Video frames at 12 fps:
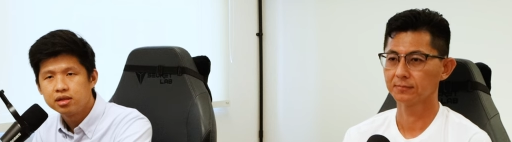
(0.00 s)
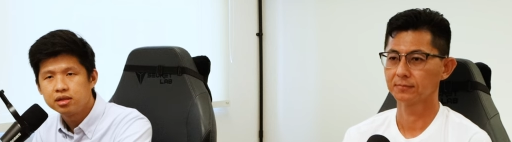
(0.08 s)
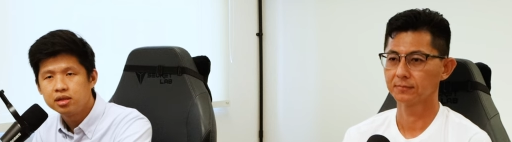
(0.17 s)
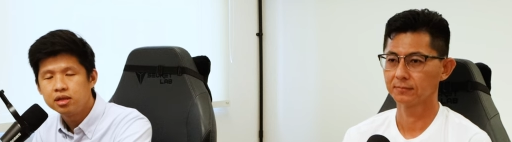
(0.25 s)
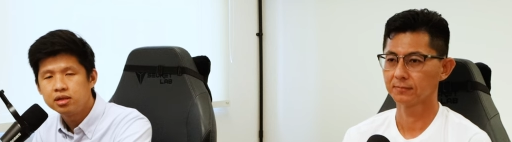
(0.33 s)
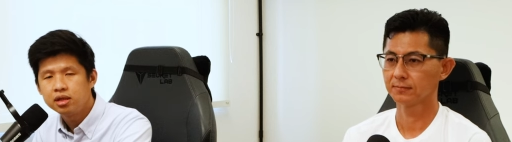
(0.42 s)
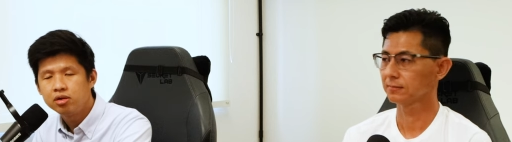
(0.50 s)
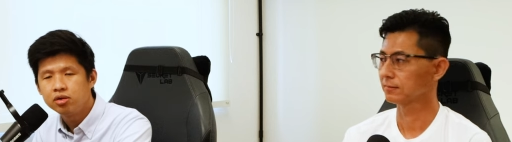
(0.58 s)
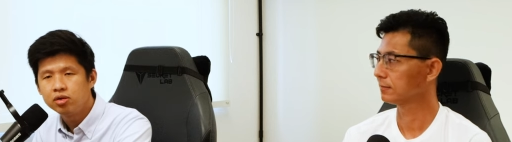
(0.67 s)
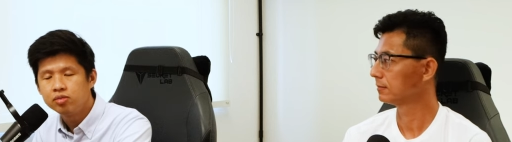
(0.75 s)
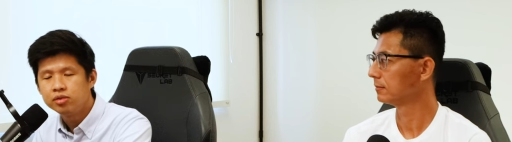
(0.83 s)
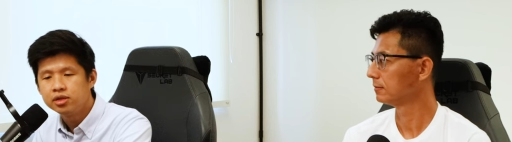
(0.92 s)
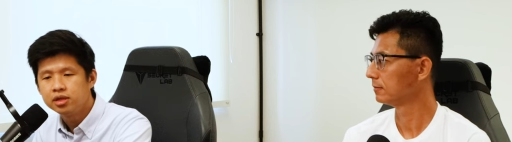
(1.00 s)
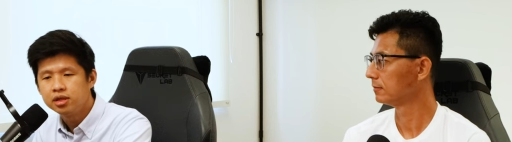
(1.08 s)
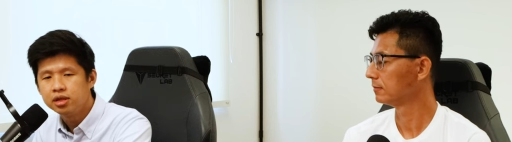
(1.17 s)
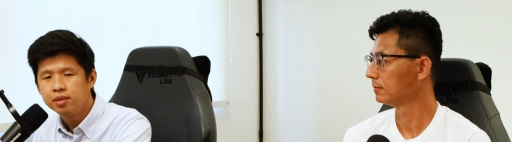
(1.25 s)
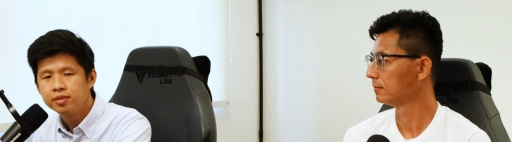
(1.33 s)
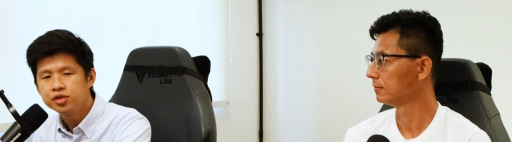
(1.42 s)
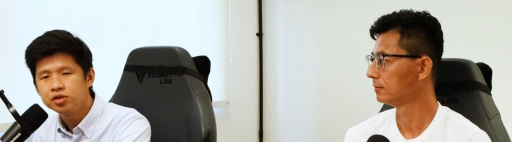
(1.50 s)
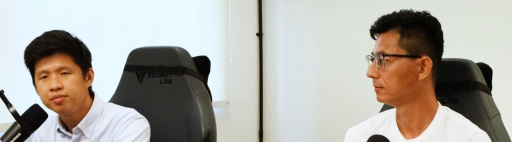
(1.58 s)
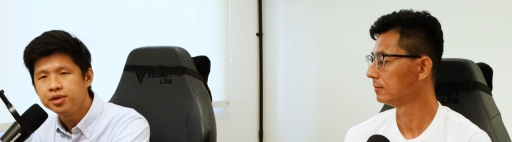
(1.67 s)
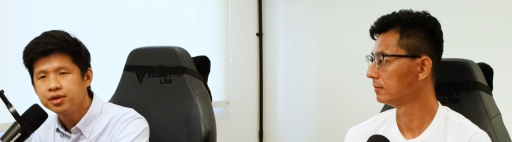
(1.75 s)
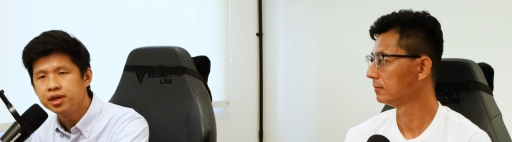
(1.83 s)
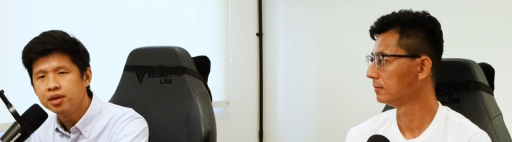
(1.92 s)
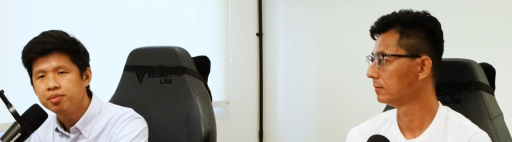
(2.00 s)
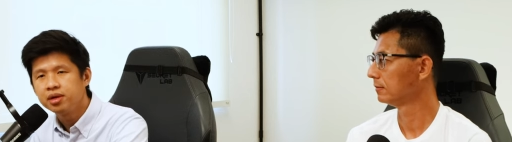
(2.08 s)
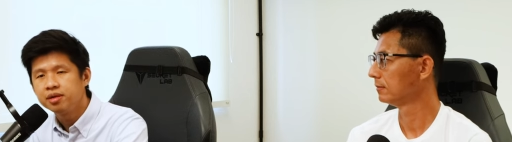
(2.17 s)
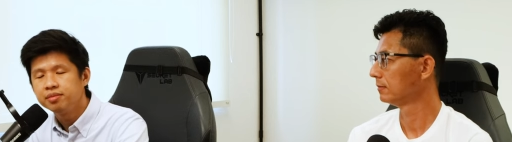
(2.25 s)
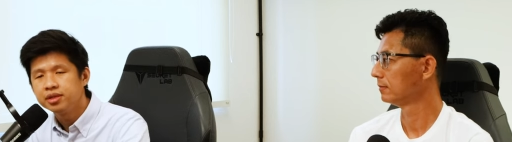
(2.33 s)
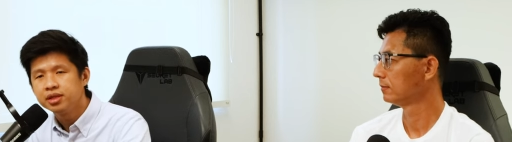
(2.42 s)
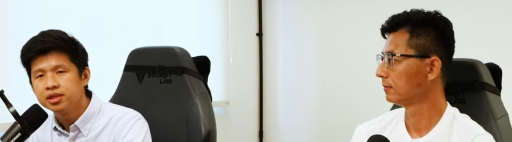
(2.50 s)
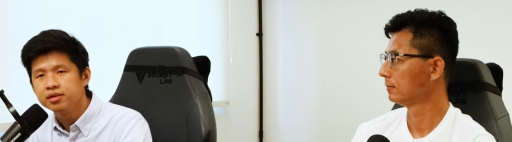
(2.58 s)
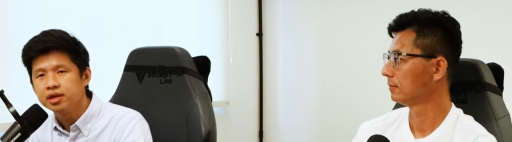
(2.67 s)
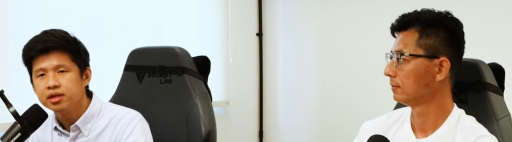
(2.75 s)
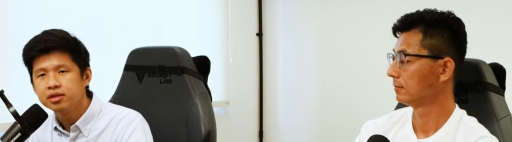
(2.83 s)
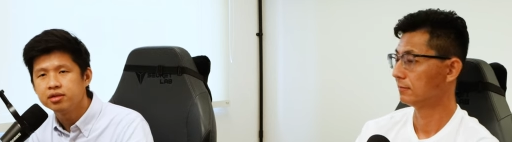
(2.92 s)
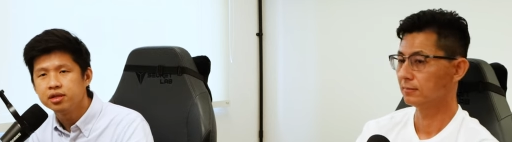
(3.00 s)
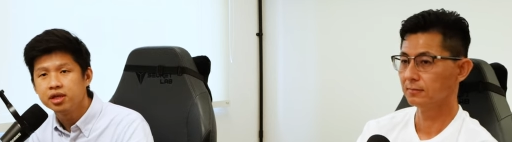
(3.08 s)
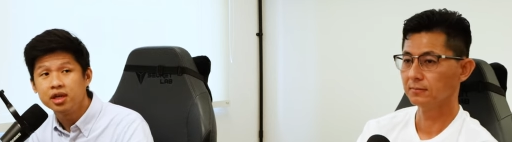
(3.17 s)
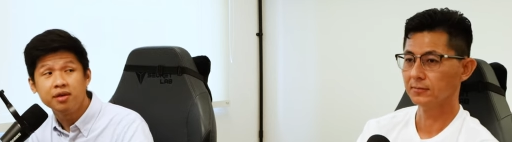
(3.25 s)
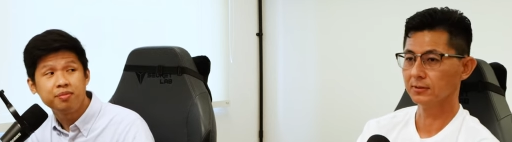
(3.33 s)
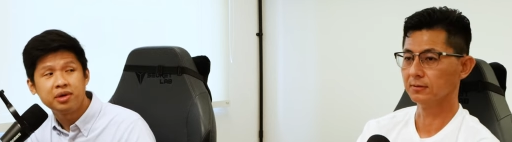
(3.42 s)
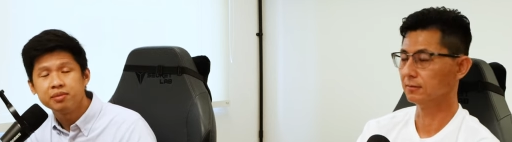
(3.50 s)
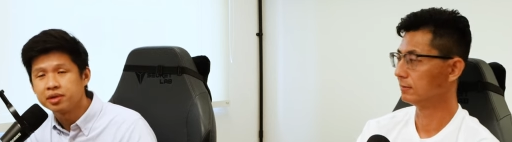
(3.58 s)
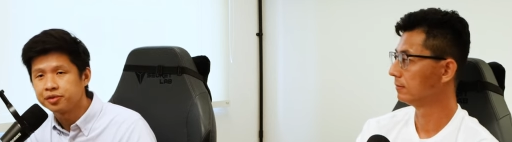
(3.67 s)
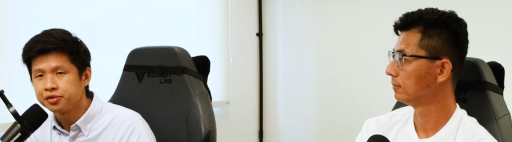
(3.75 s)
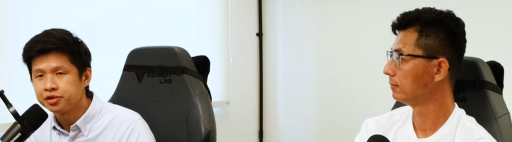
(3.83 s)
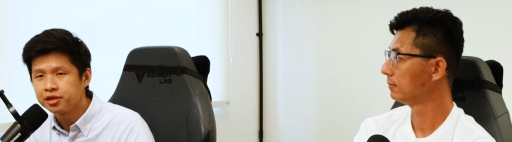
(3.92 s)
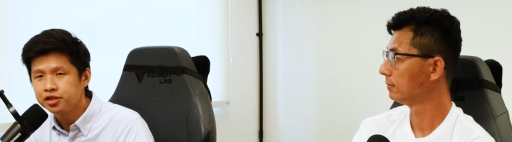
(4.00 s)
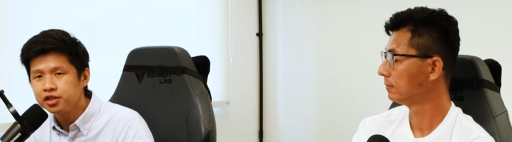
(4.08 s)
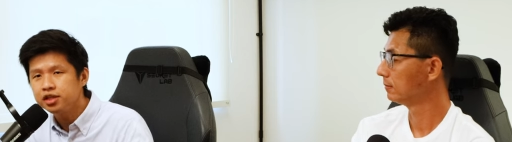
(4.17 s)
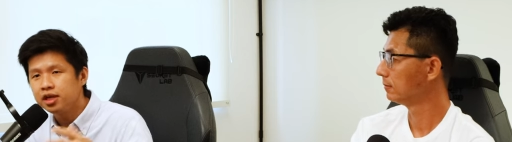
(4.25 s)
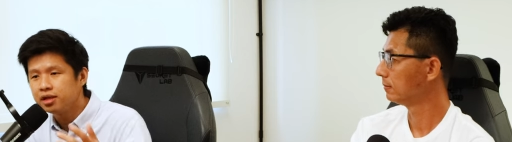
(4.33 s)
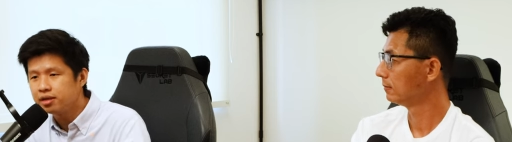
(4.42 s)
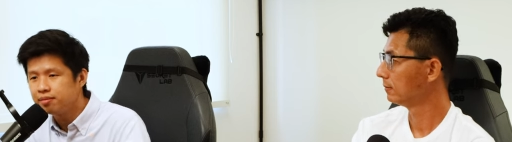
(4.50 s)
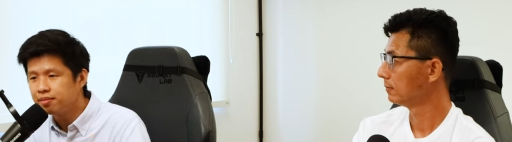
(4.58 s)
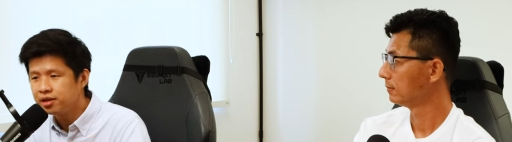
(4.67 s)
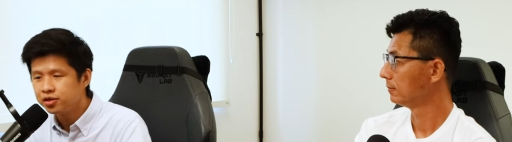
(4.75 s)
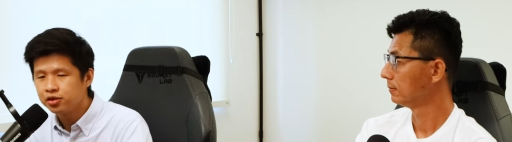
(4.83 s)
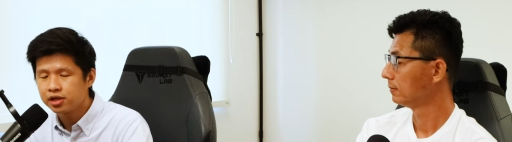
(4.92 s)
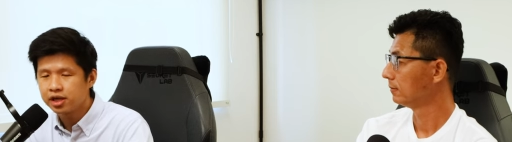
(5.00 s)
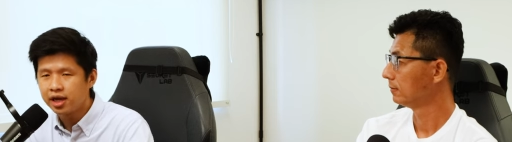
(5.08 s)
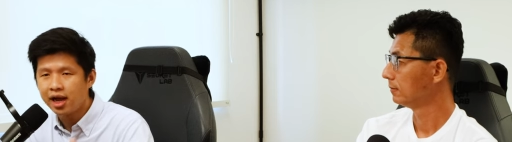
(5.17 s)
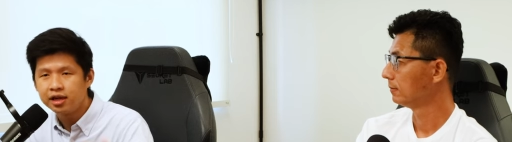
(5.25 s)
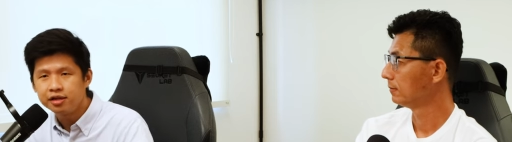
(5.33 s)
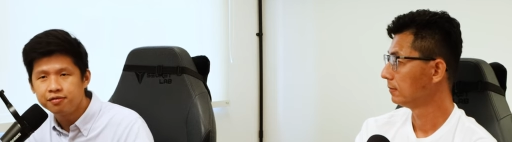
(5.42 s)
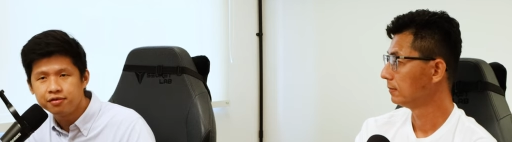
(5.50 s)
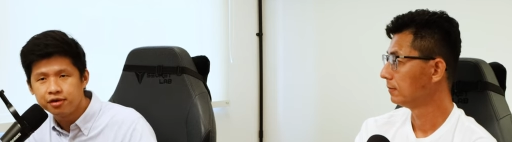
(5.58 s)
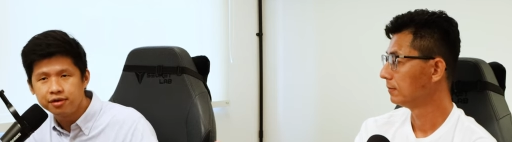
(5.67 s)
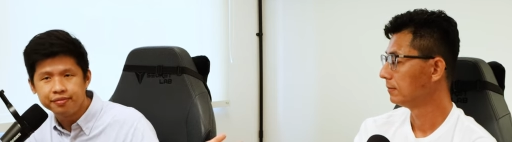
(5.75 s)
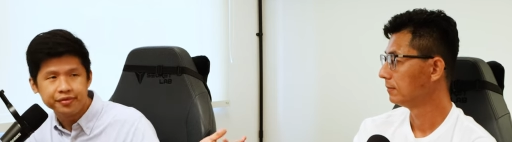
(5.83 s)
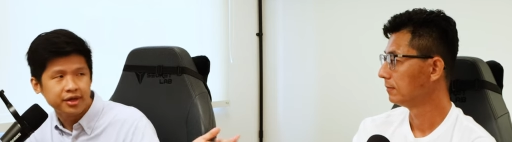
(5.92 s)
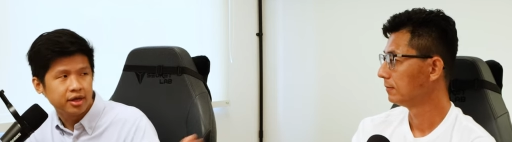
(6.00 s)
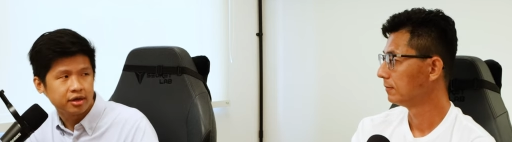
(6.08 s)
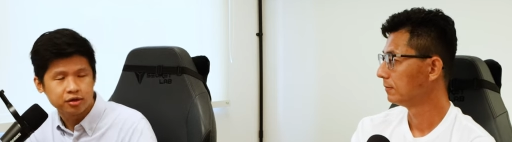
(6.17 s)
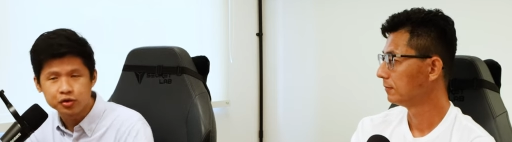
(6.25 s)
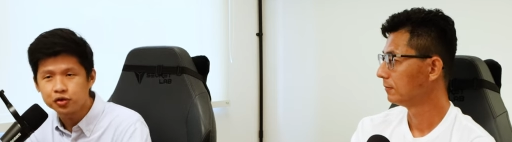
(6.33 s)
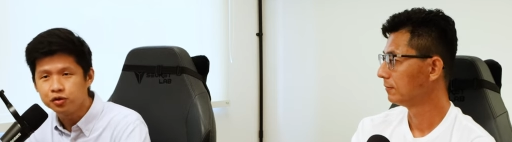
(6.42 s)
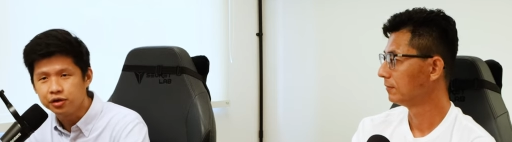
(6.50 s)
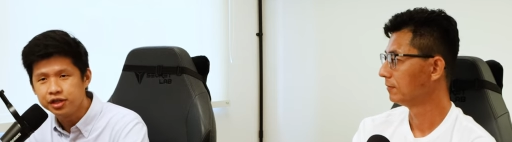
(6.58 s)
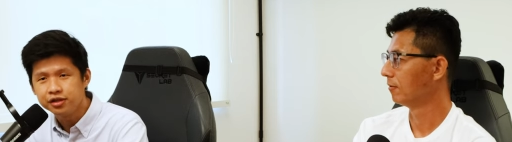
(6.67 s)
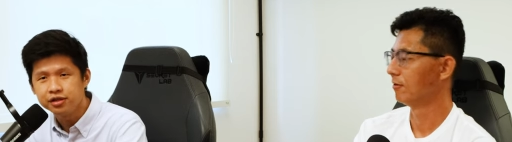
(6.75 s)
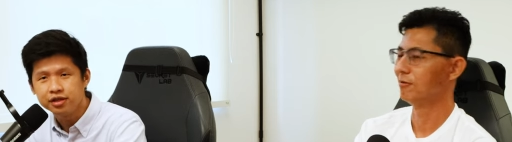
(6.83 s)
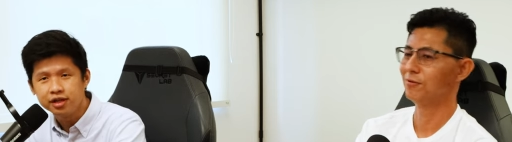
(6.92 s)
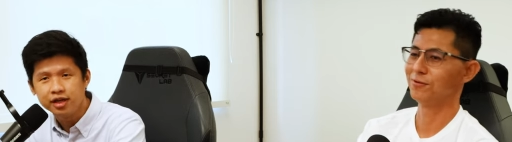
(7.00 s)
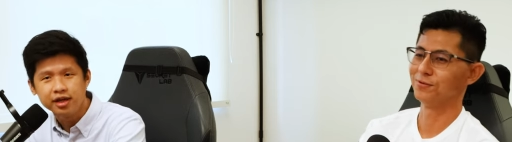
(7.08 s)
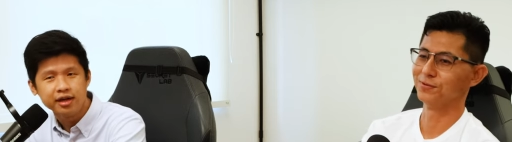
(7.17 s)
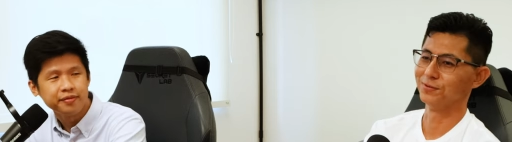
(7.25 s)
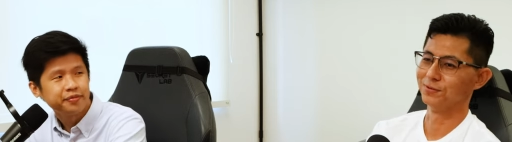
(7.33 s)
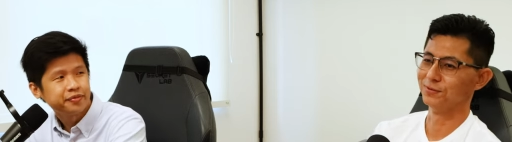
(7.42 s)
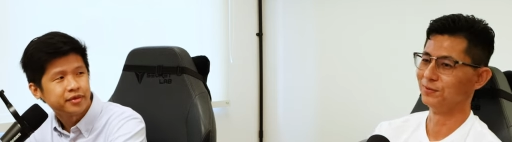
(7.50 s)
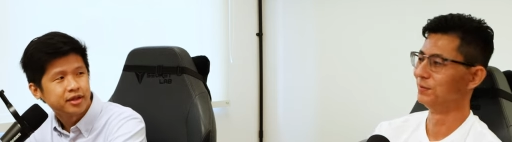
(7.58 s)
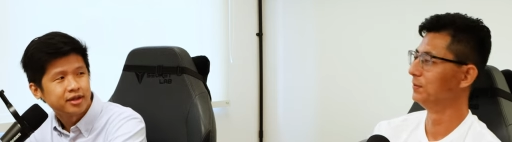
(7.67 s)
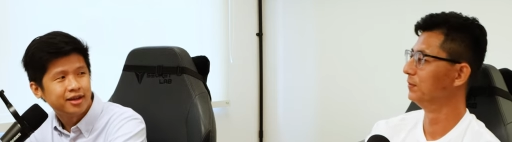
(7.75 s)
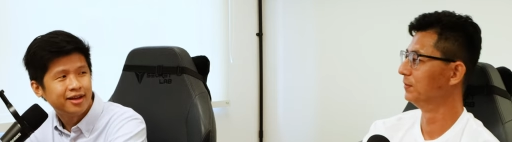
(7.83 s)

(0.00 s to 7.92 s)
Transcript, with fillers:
Speaker 1: Yeah. So that's how almost uh, Amazon built their Prime business. Yeah. Right? So they have yeah. Prime subscription. Actually, that Bezos got the idea from uh, Costco. Costco. Oh, okay